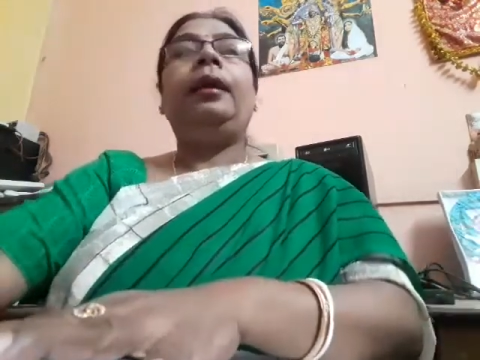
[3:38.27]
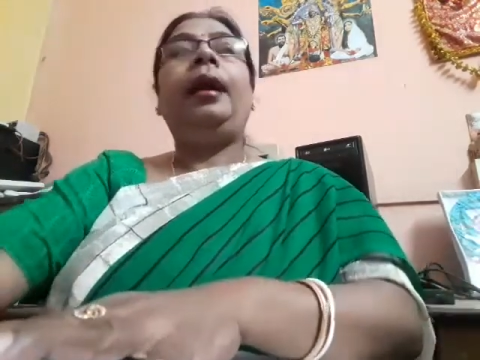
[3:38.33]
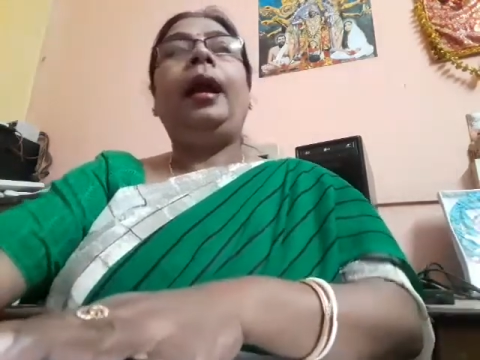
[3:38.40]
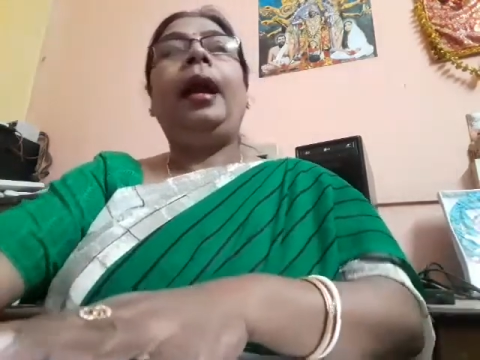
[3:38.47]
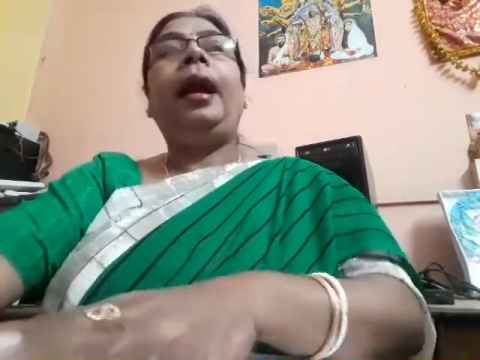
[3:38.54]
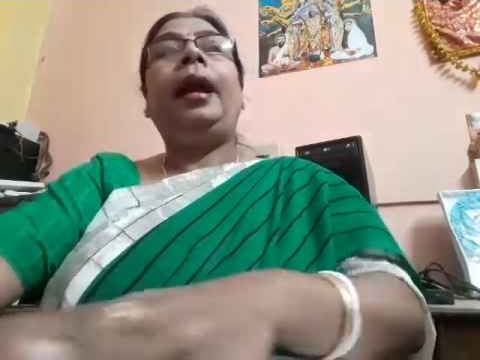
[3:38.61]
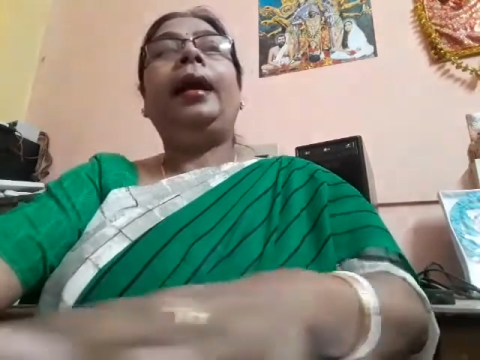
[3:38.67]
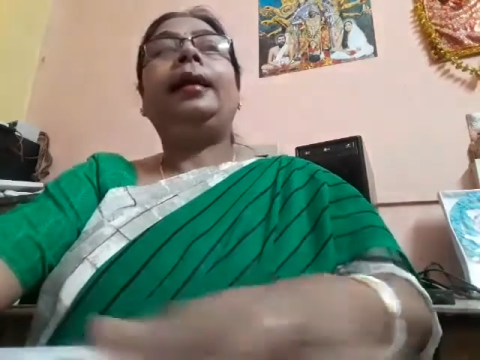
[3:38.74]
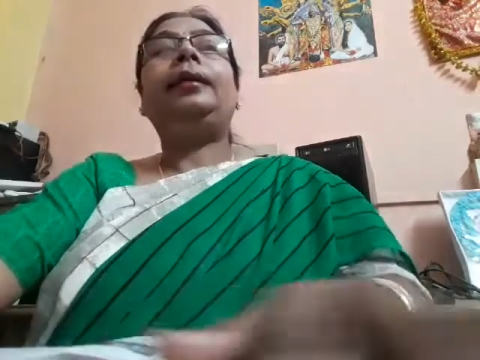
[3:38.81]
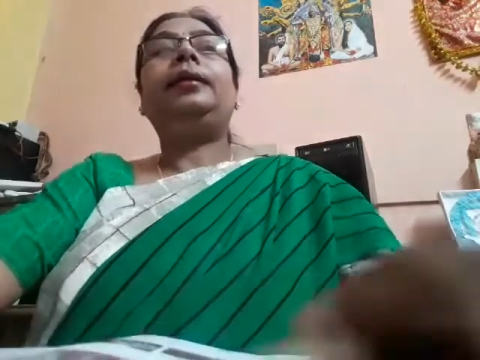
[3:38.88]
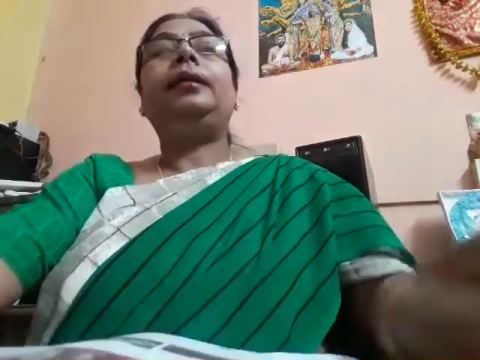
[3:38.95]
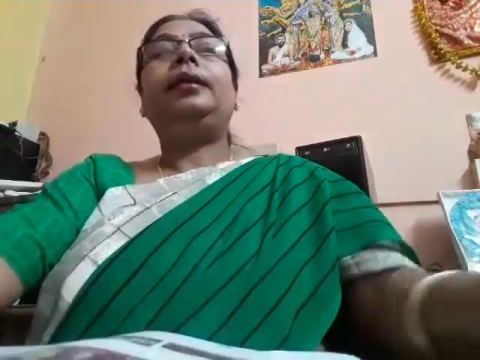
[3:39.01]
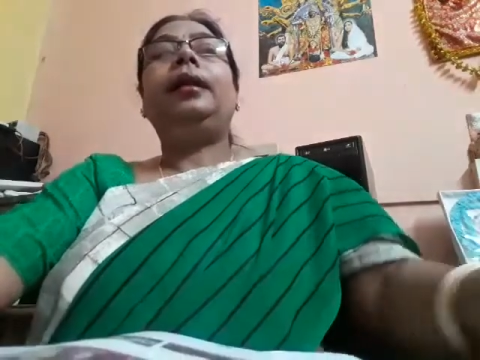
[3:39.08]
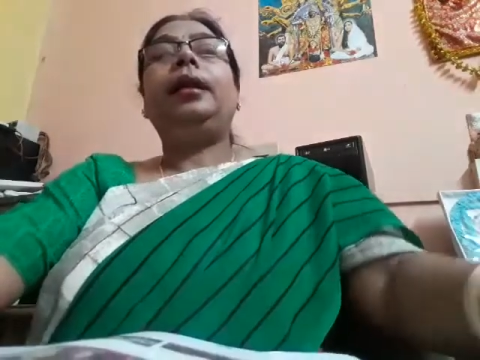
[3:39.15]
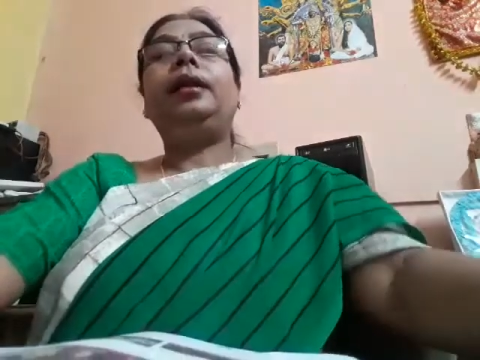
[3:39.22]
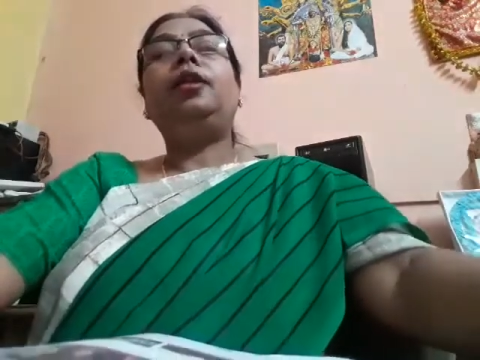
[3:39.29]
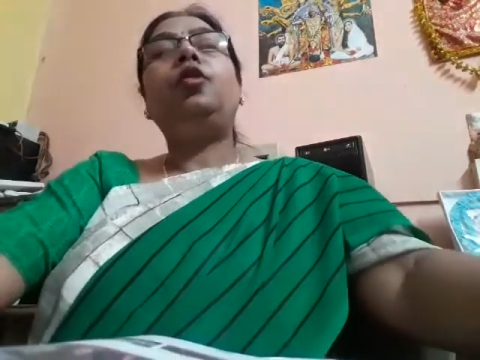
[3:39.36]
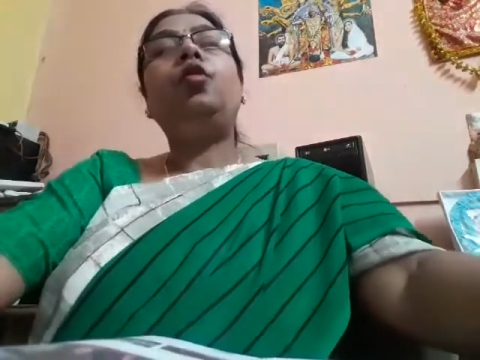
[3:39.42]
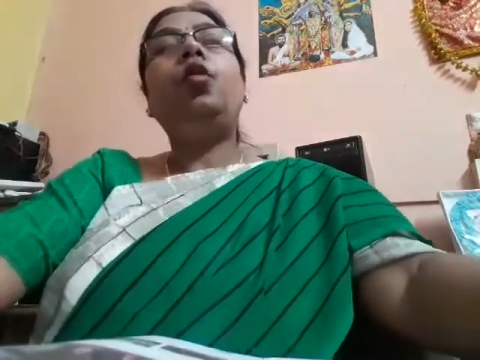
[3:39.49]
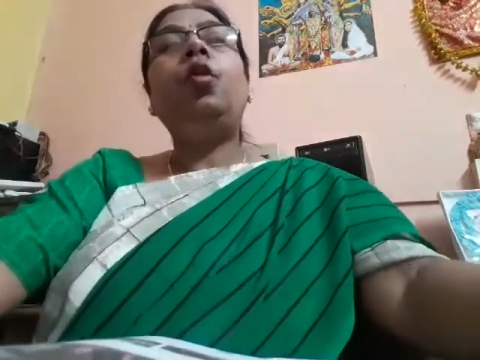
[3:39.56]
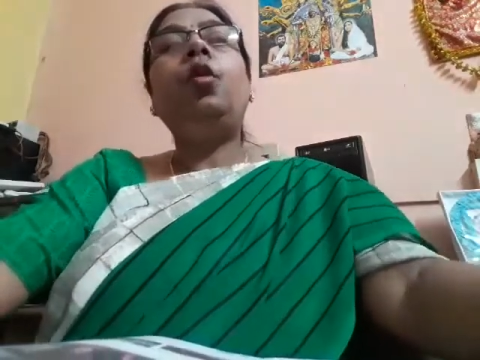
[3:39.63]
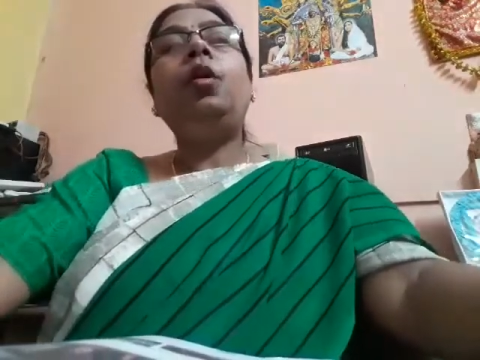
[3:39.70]
And in
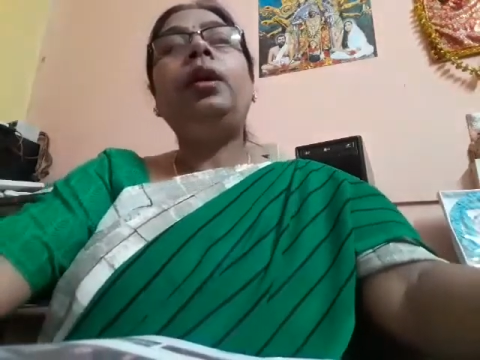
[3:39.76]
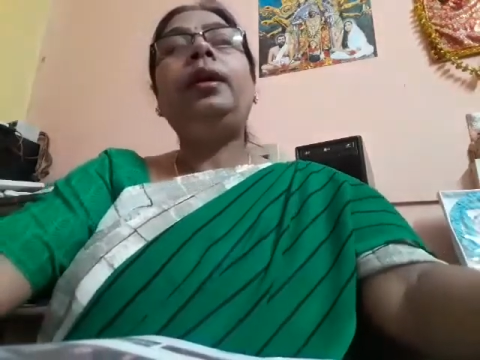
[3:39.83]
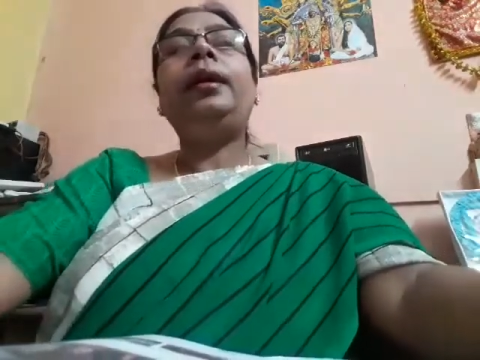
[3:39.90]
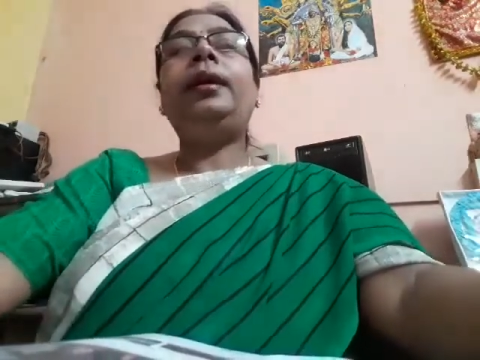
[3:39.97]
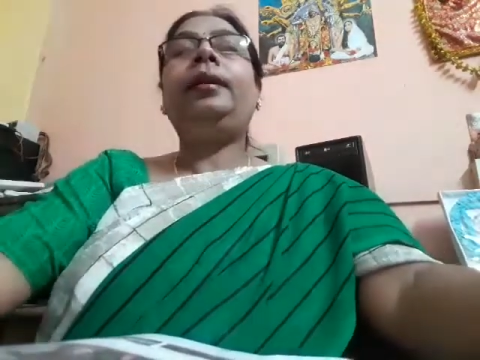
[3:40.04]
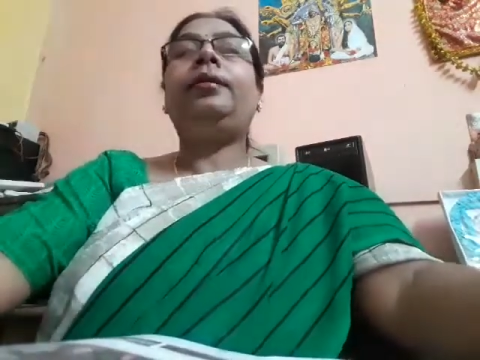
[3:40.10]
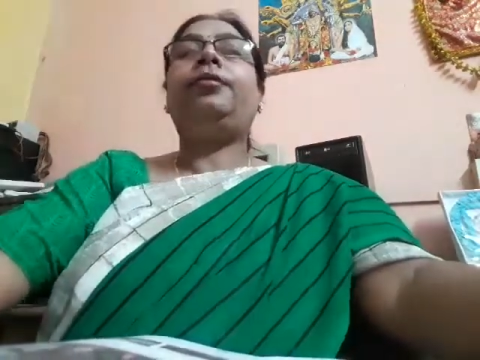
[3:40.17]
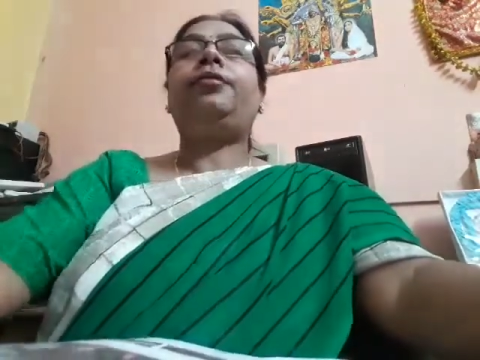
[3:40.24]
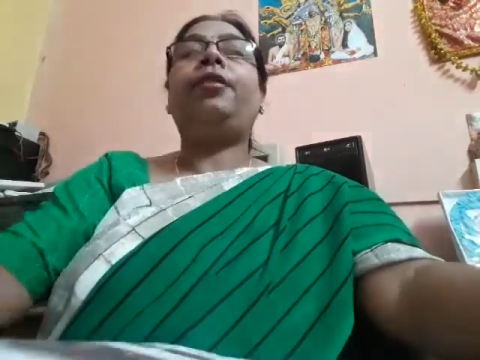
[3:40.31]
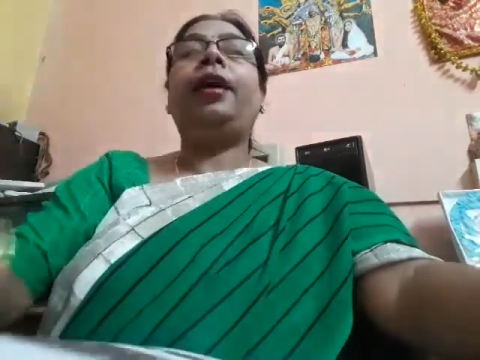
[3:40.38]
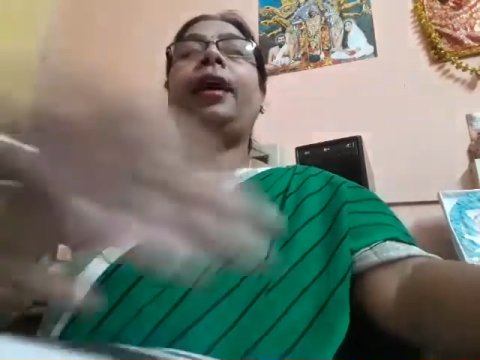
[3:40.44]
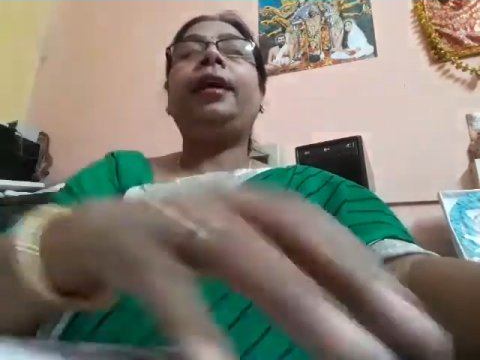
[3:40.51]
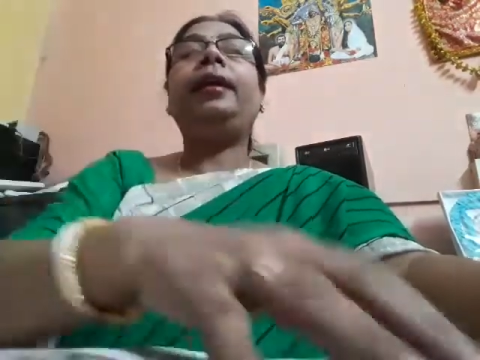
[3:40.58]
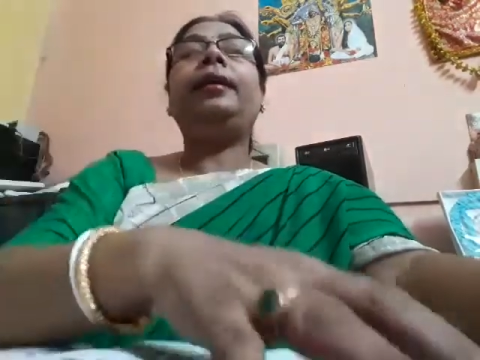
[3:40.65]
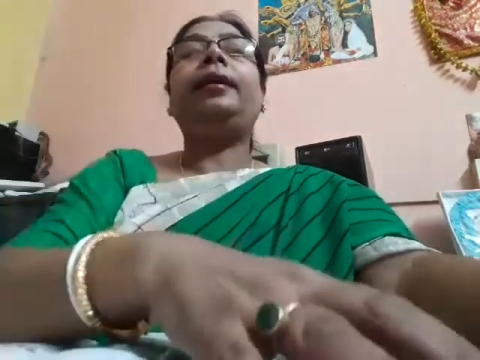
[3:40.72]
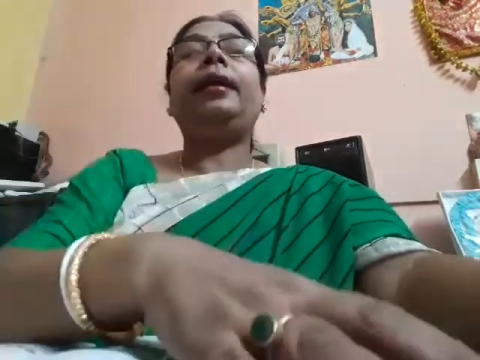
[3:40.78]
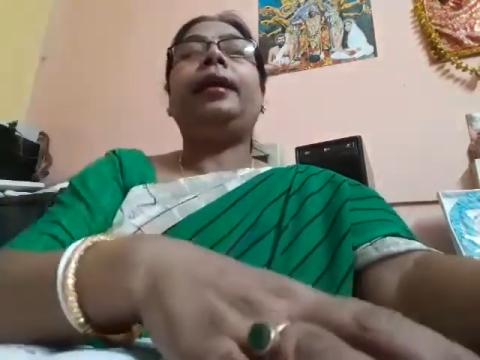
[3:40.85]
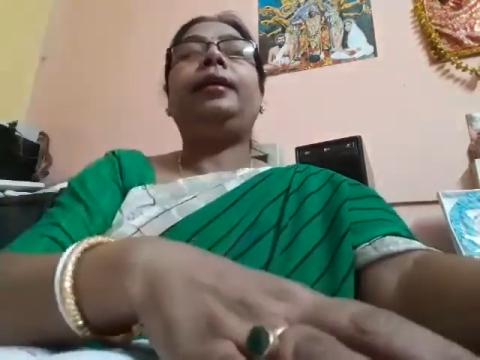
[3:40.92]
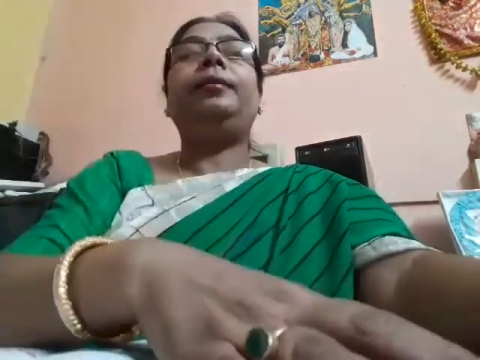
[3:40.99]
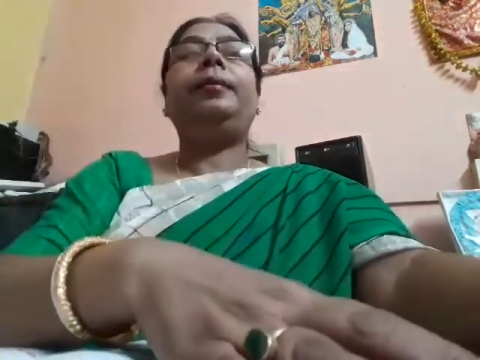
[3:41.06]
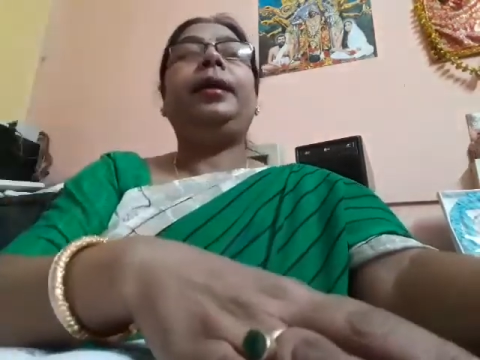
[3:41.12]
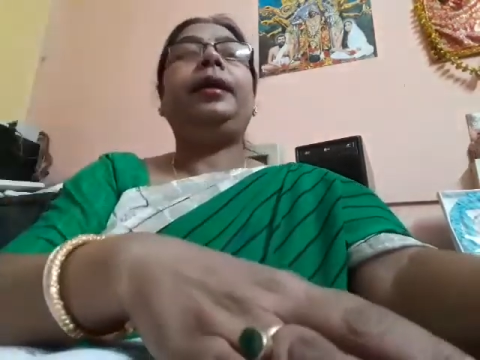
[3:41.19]
cold and dry
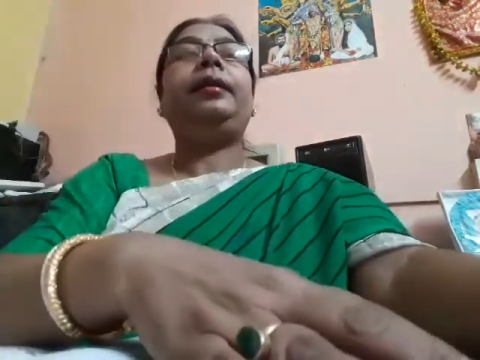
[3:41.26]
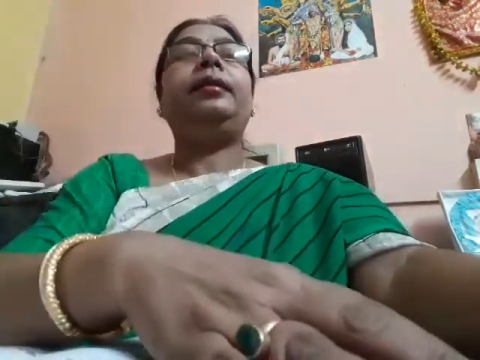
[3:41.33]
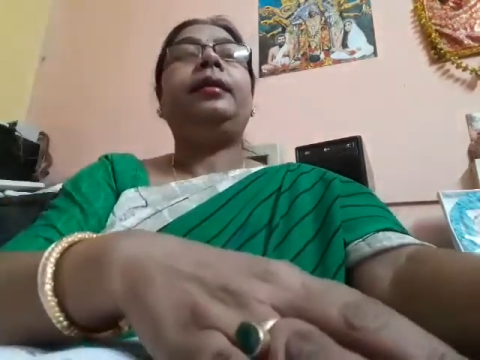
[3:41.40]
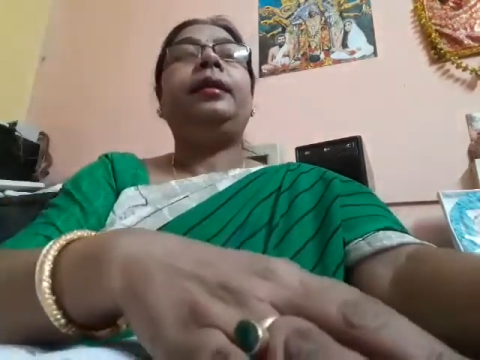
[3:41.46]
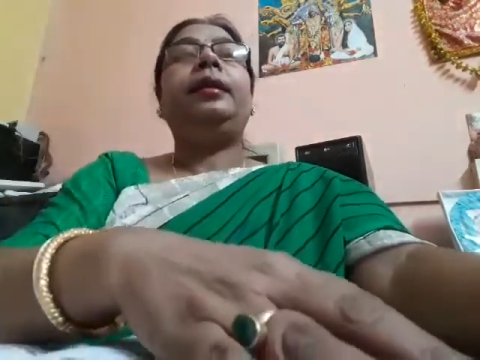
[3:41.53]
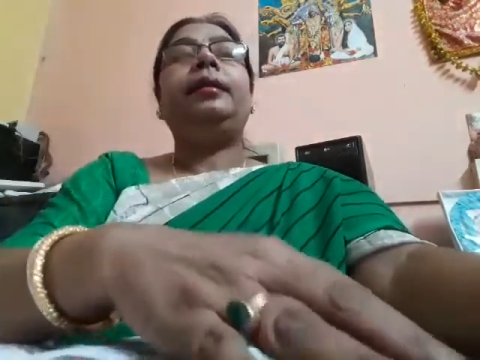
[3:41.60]
climate,